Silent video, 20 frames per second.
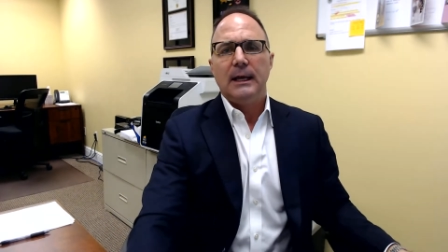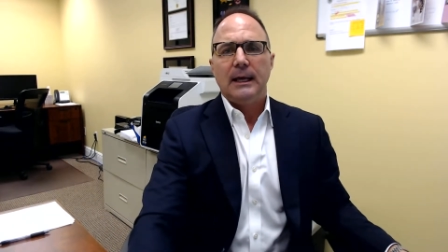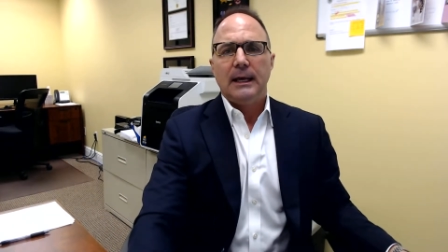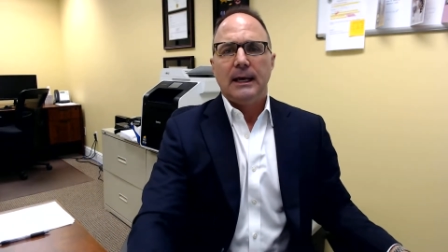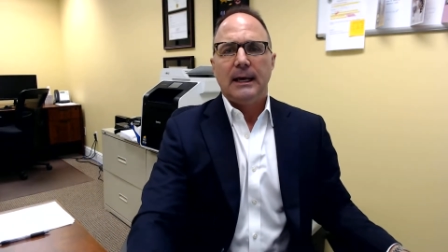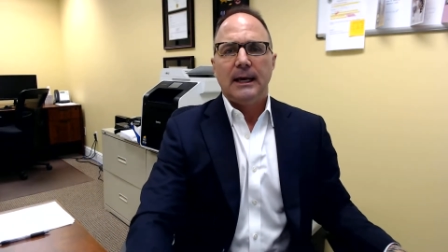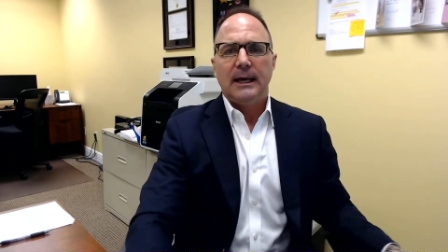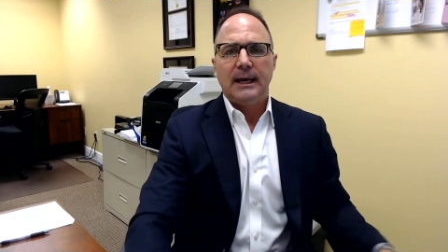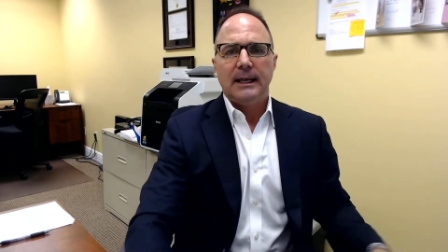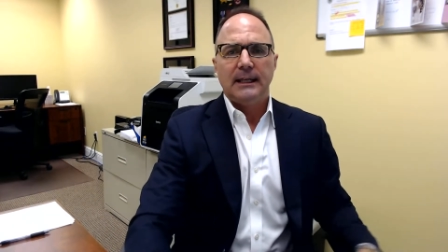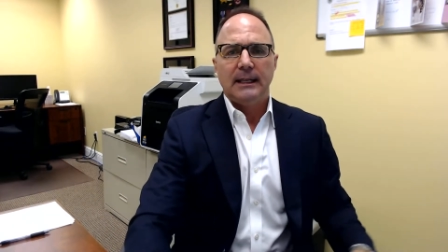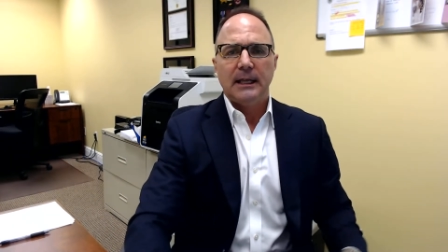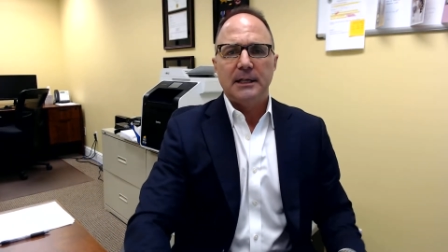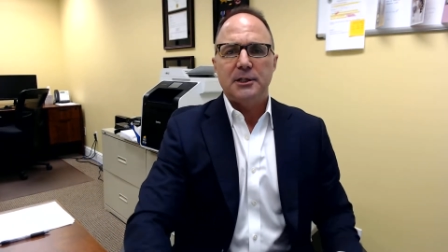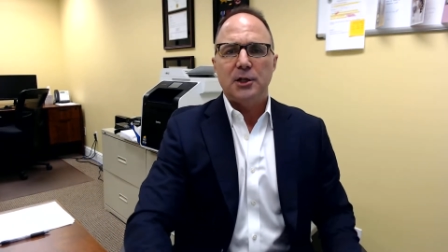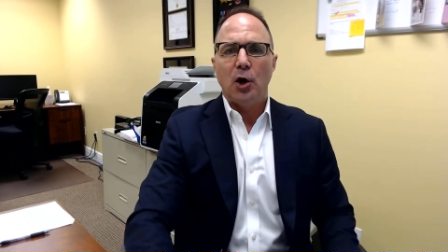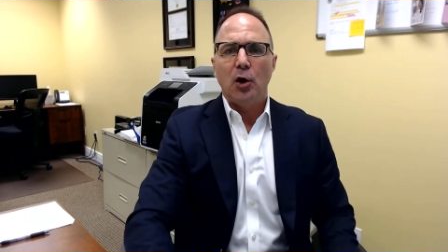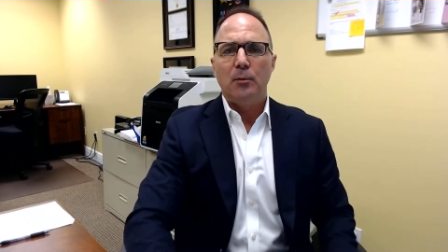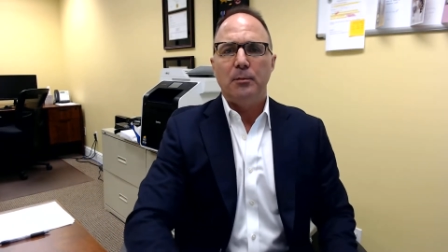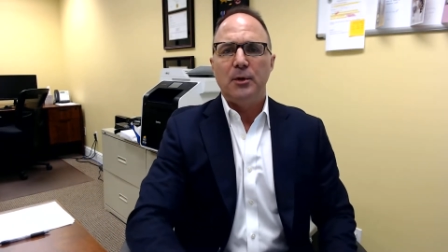and let's
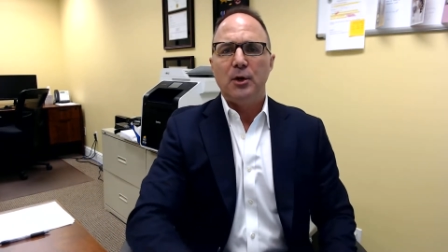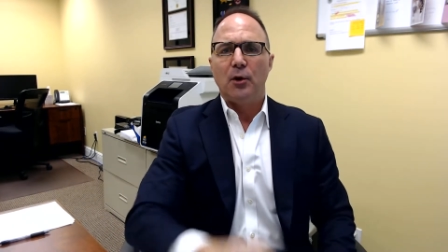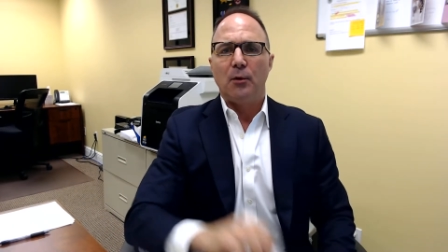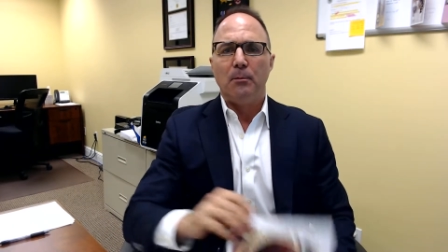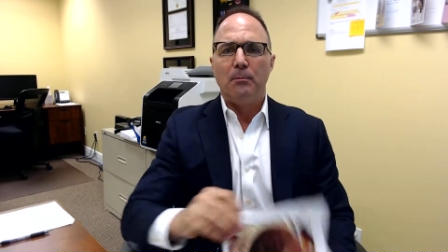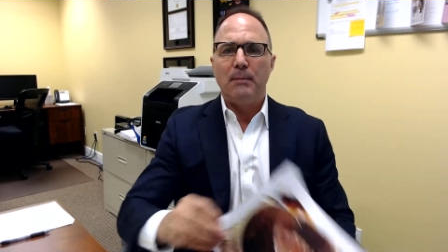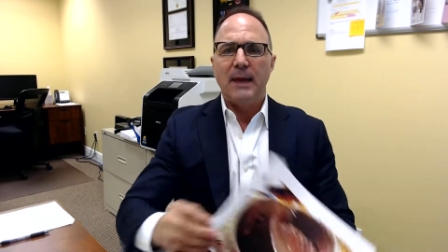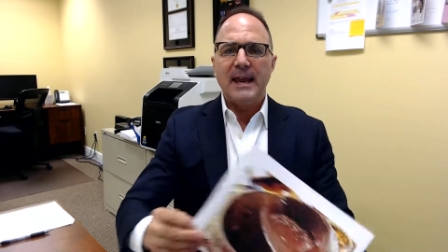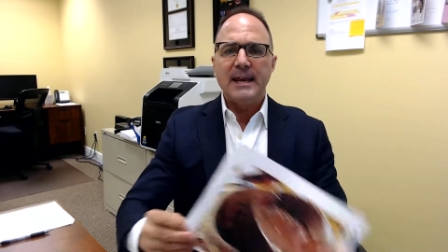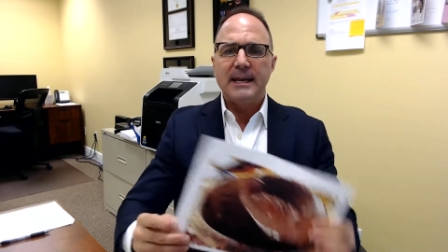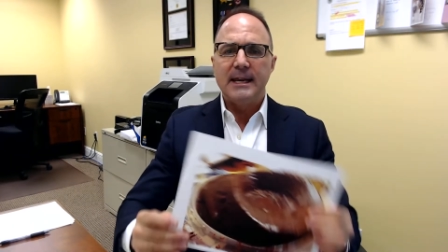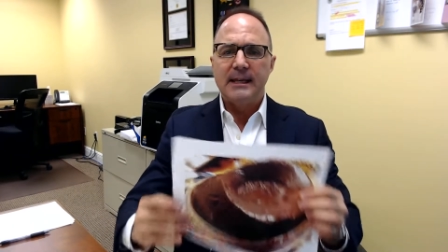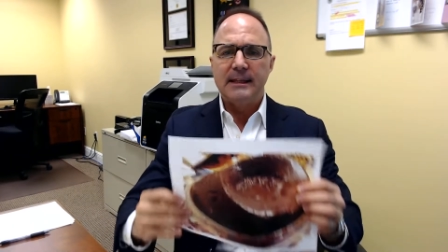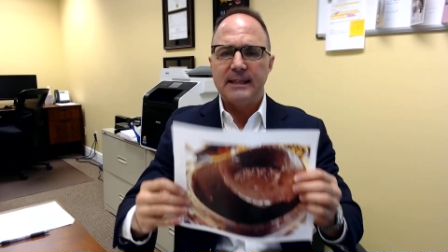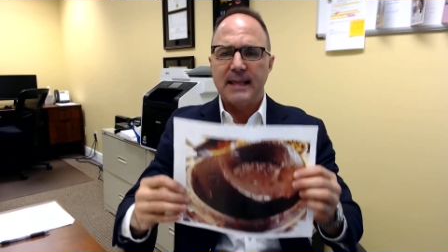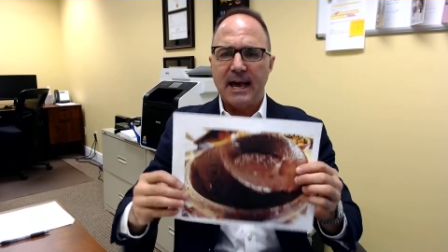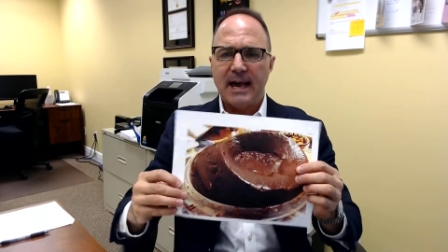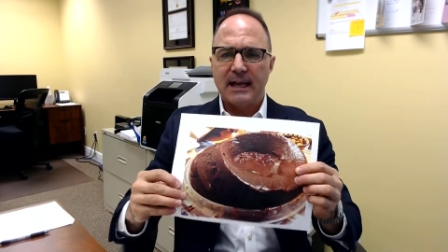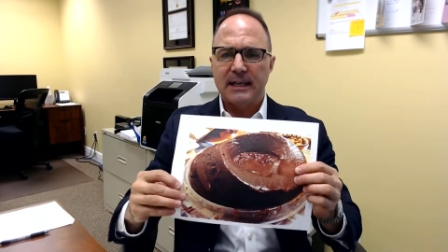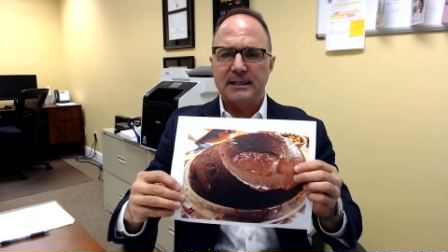hope you're baking
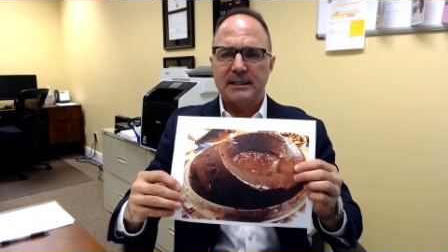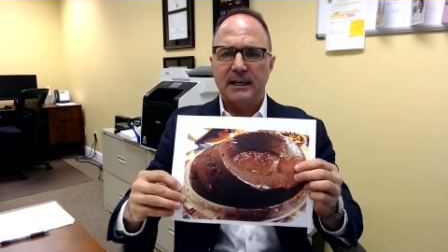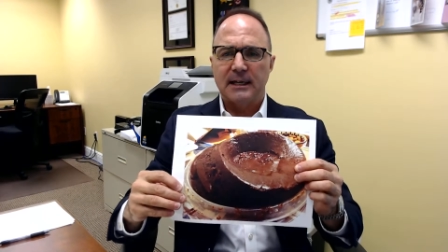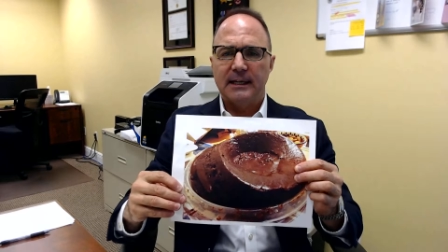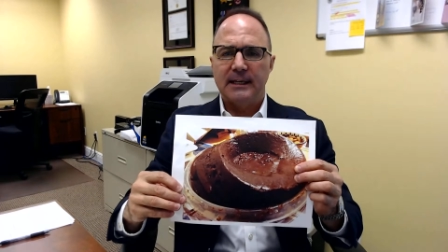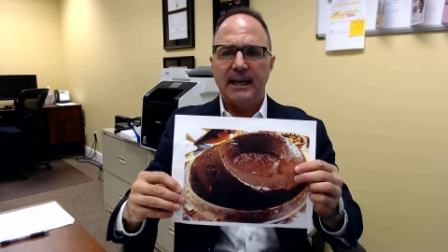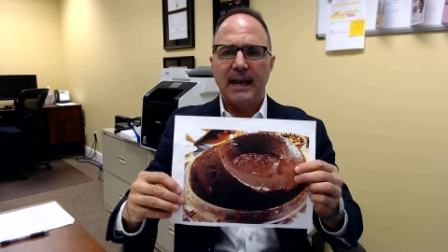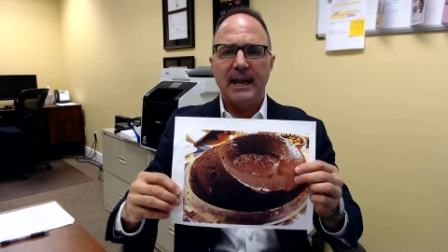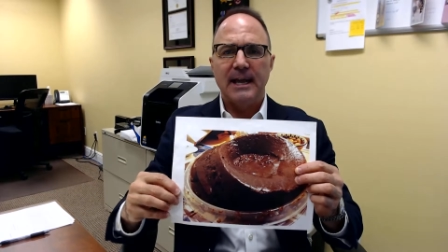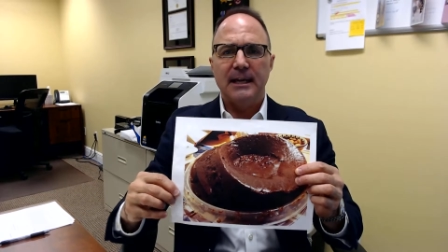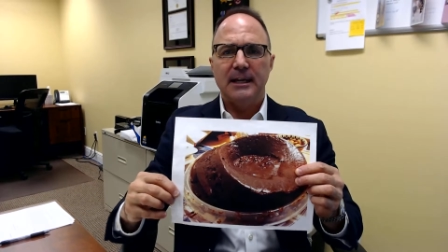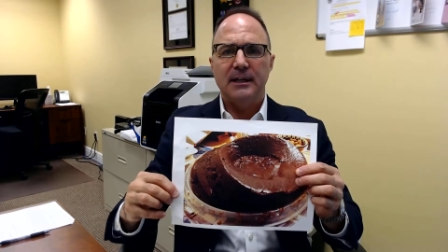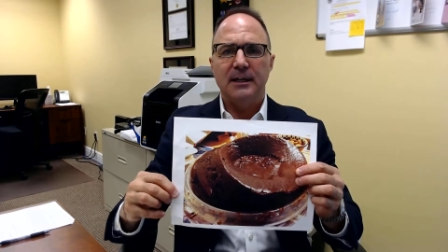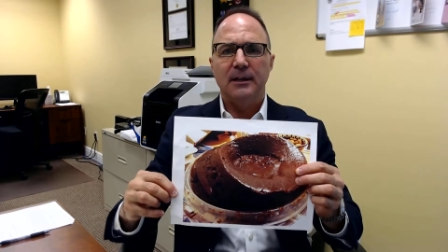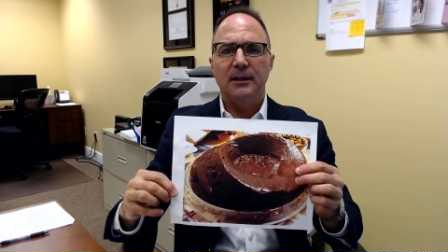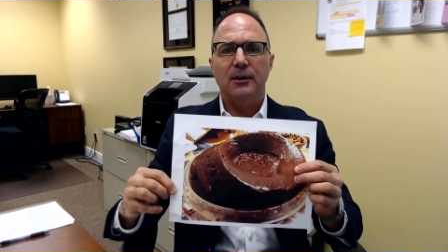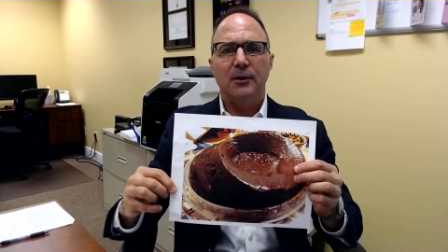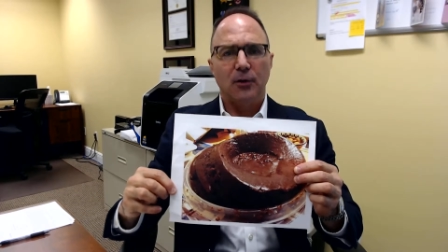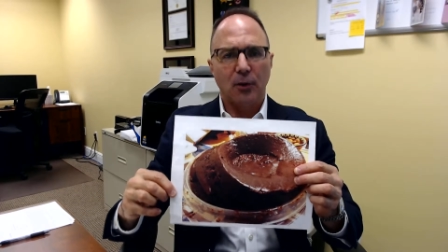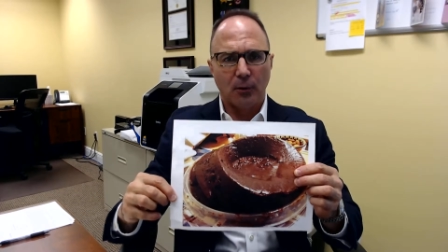that cake
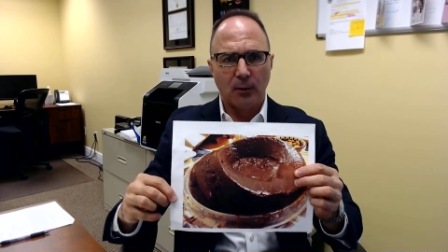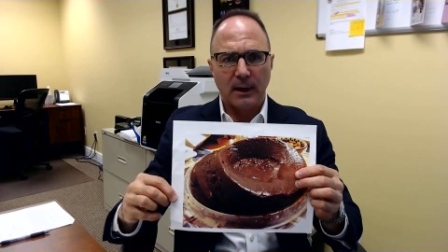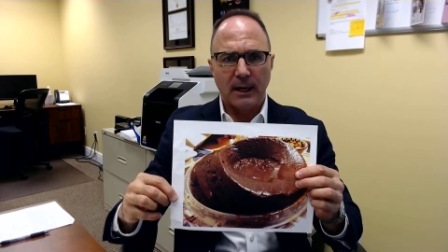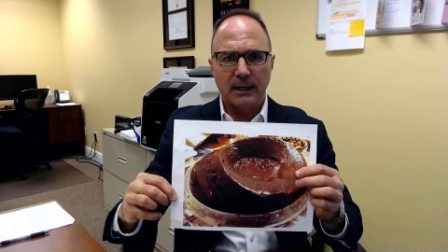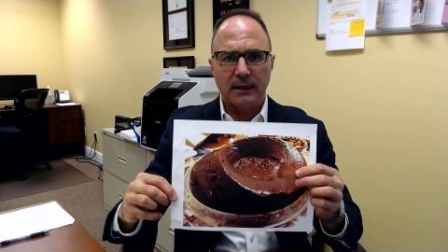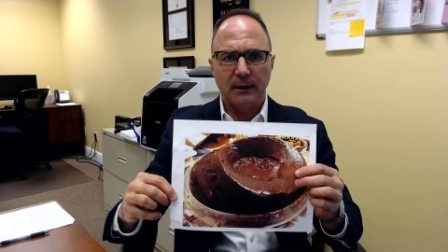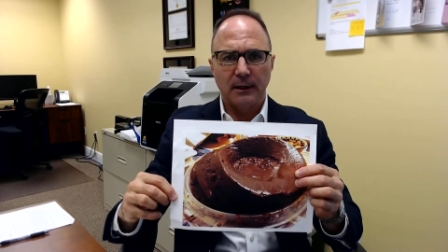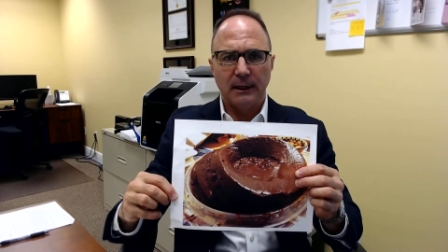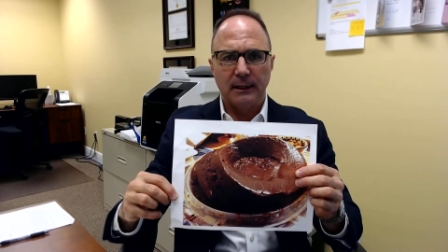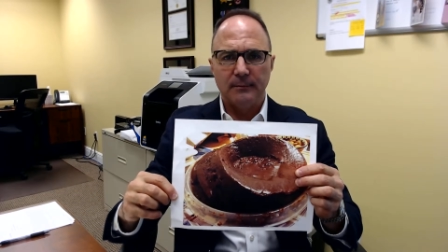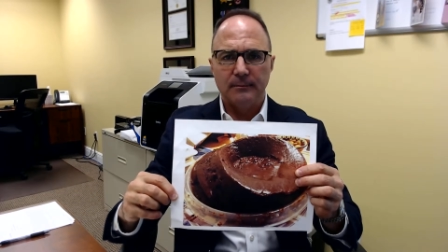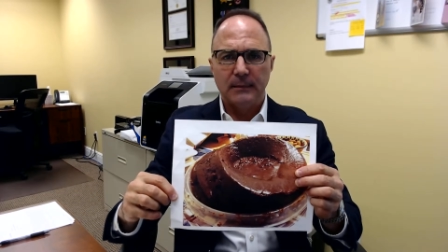correctly.